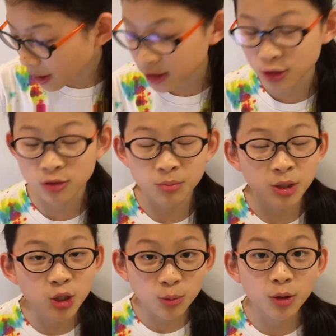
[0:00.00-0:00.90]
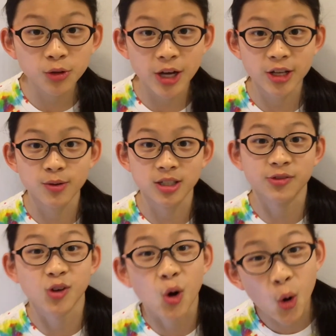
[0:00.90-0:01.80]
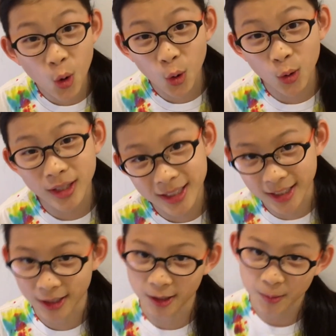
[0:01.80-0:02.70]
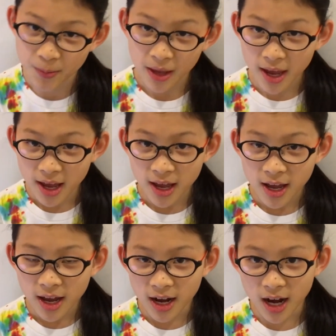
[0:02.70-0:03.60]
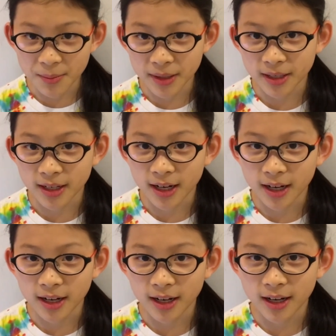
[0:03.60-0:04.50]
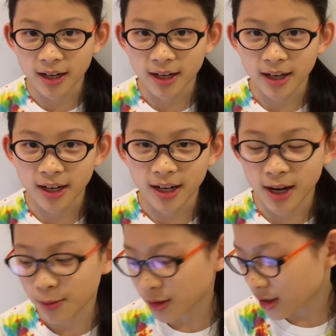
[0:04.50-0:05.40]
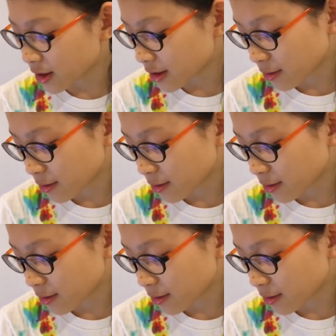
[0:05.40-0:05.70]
puzzles from the Cubicle.us for a whole year? I mean, I would